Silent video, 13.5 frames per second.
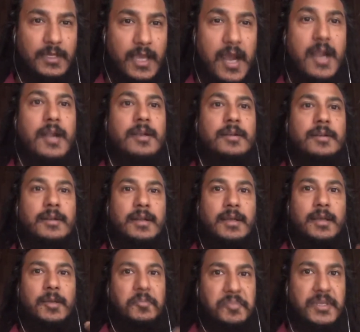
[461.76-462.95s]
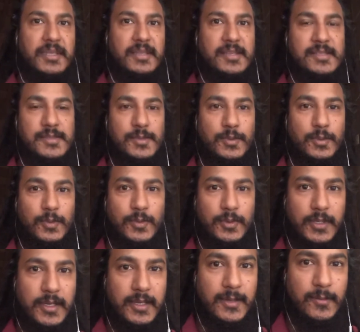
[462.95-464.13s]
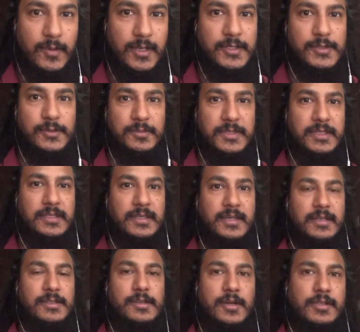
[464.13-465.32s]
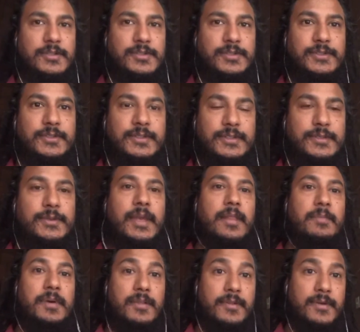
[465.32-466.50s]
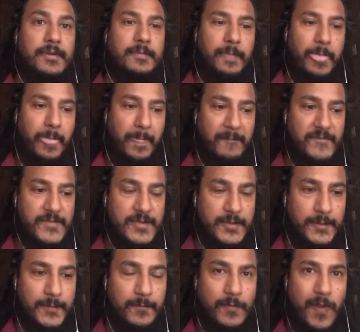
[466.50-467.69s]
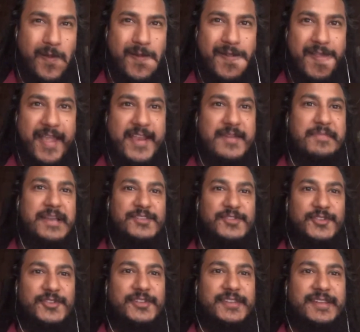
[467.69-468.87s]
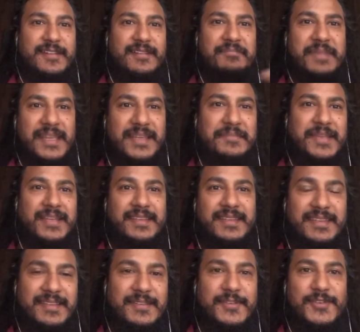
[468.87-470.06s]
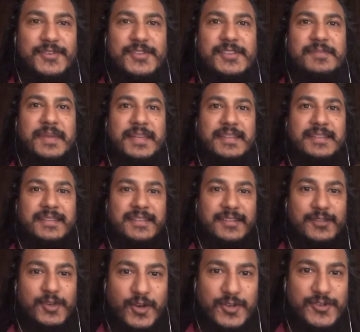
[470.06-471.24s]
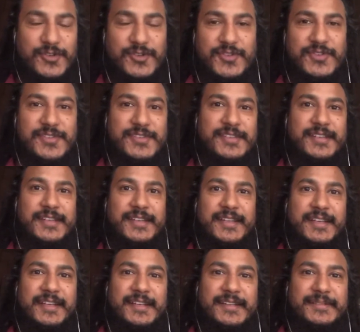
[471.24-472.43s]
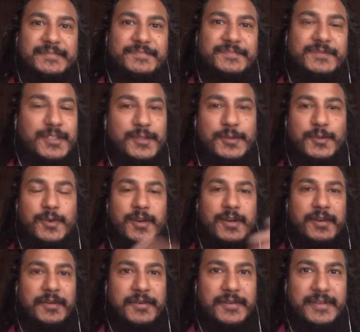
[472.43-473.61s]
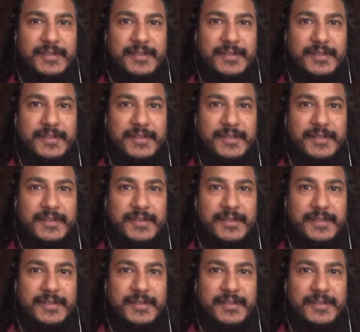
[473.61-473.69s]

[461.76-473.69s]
are beings who want to be a doctor to help other. So in my circle there are many healers, many doctors, who